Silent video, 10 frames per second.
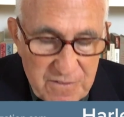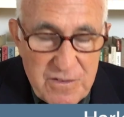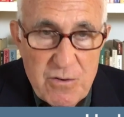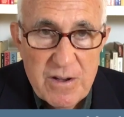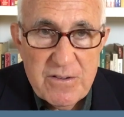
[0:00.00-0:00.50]
a
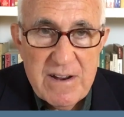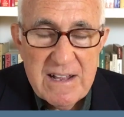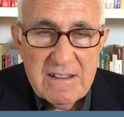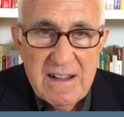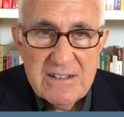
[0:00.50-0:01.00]
few other
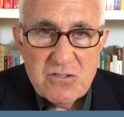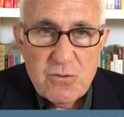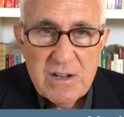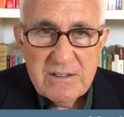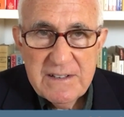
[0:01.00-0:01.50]
headlines
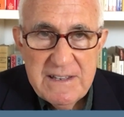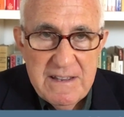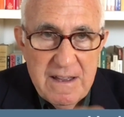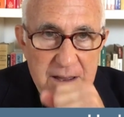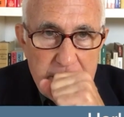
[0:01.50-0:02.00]
quickly.
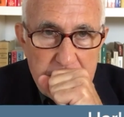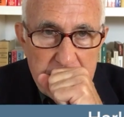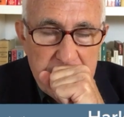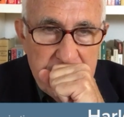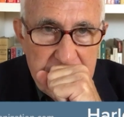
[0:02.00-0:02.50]

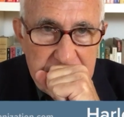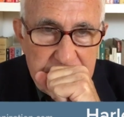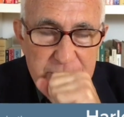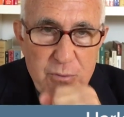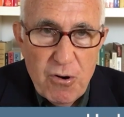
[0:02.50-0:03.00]

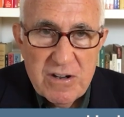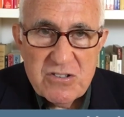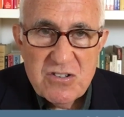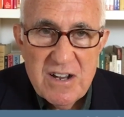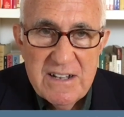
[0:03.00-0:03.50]

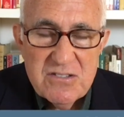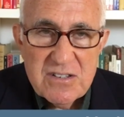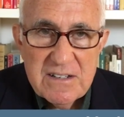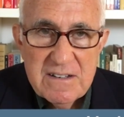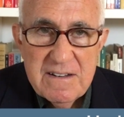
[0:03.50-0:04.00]
Boris
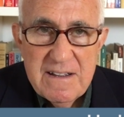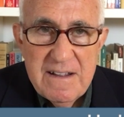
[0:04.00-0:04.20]
Johnson